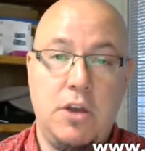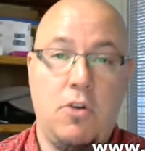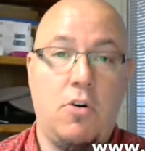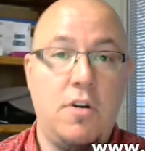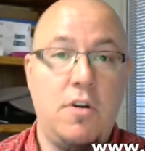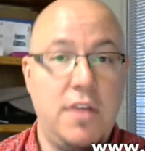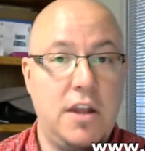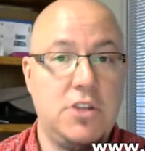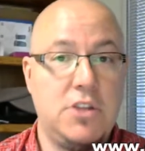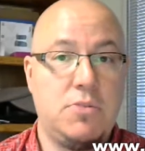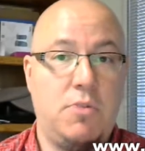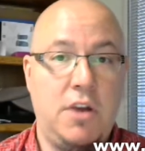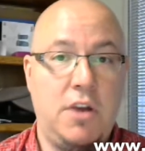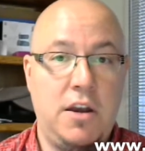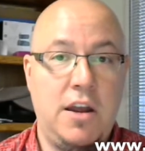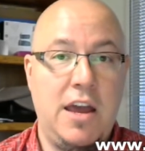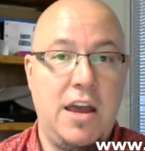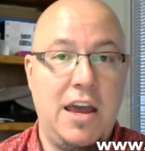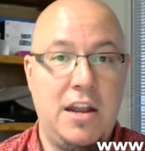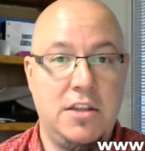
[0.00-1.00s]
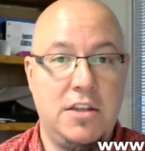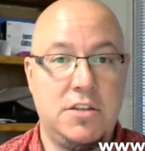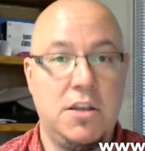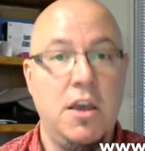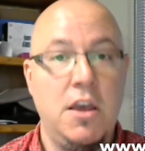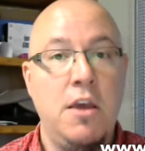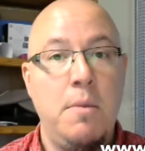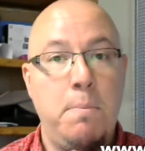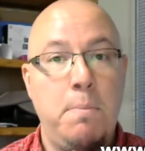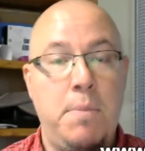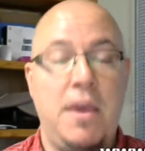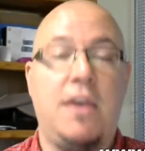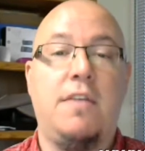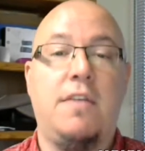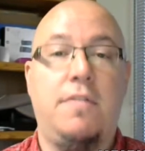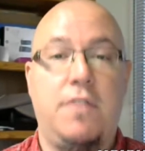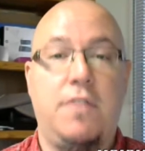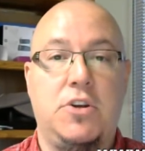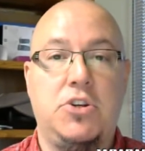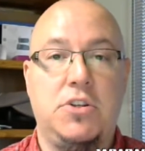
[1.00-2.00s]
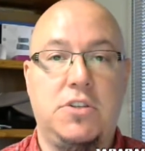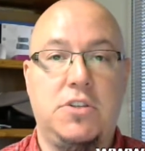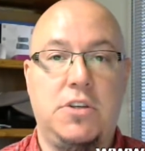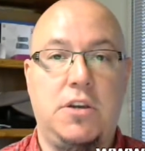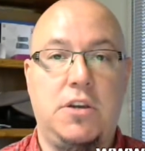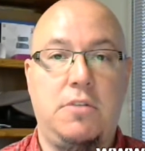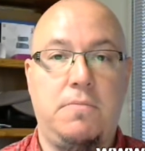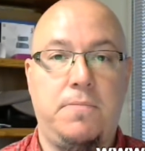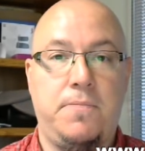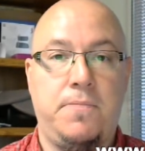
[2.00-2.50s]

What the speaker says: or that it's running at its peak efficiency.